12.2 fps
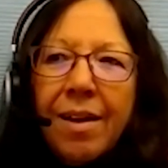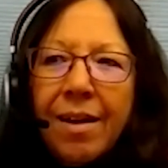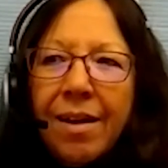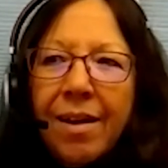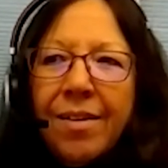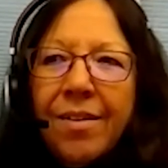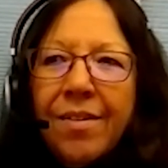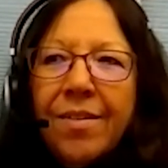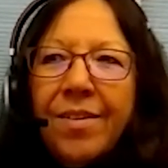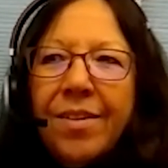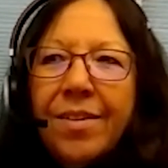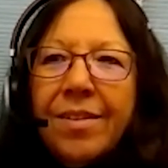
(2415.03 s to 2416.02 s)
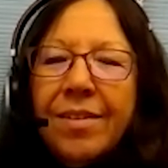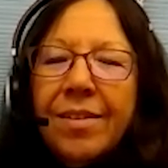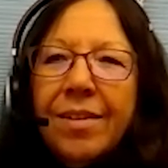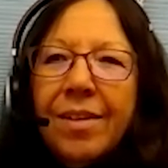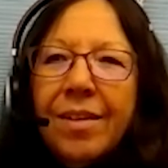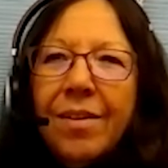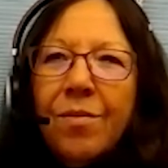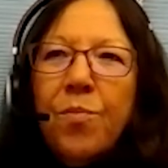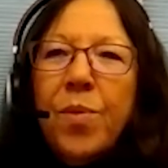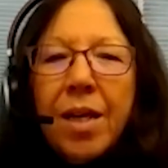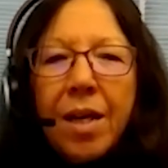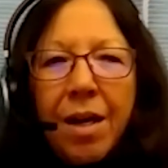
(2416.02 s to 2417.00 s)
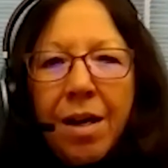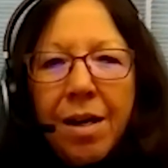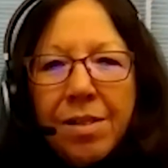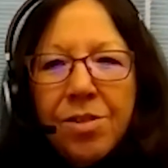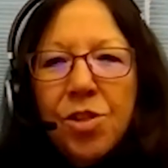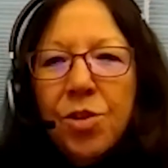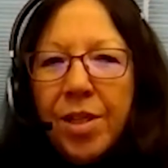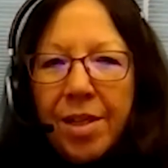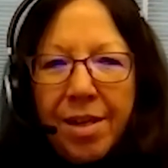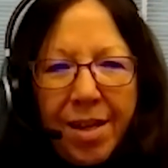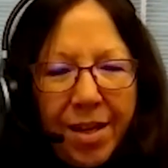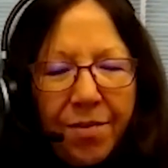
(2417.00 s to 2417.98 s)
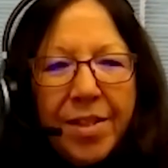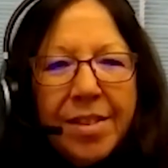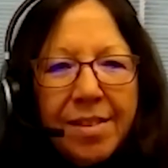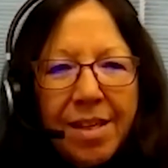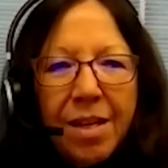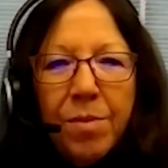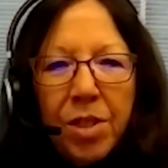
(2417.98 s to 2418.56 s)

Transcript: and because you didn't have these same